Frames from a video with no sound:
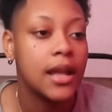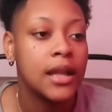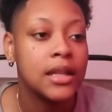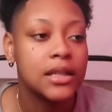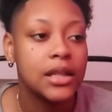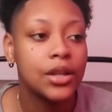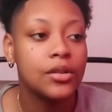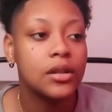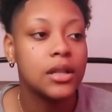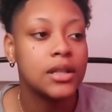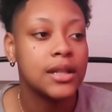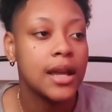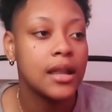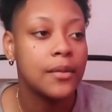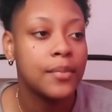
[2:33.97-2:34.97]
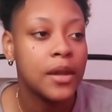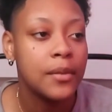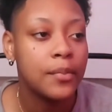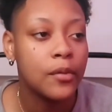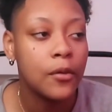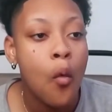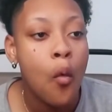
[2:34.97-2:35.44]
He's literally telling
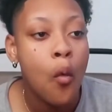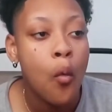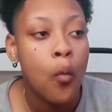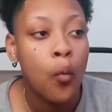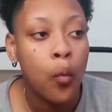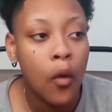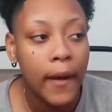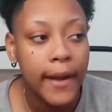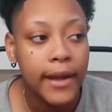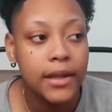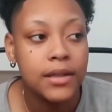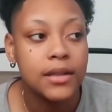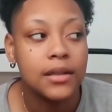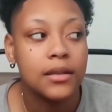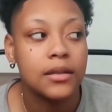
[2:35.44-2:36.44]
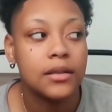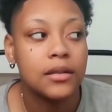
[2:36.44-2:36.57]
people what